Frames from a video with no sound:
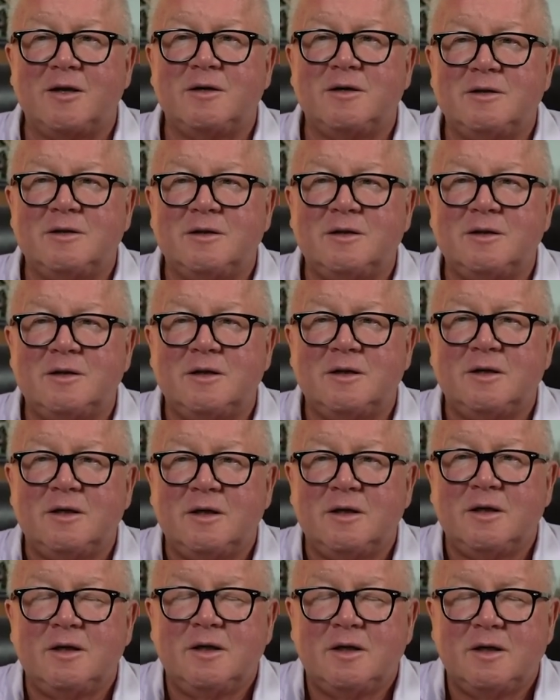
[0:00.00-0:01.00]
Yeah.
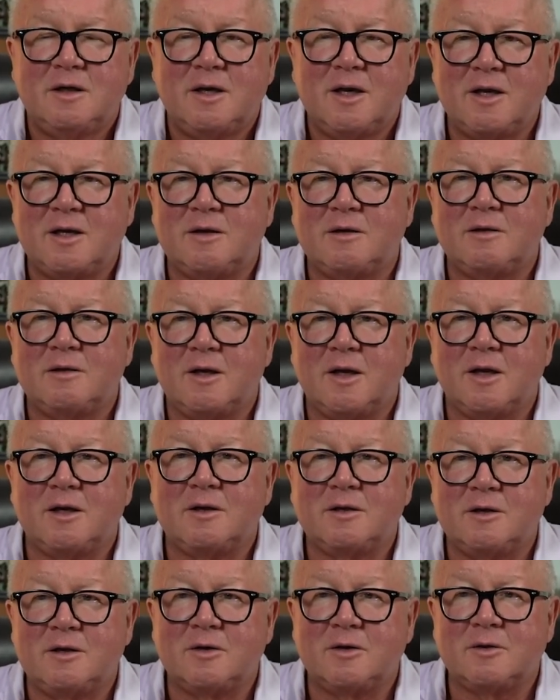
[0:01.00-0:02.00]
Like
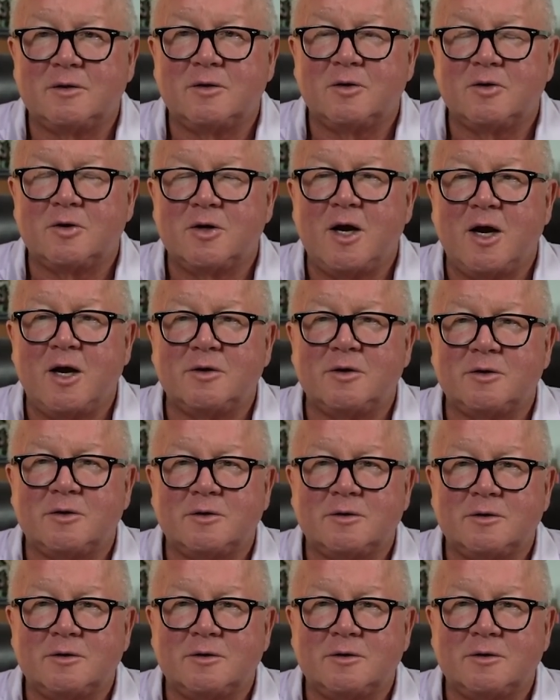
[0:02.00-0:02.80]
her doctor.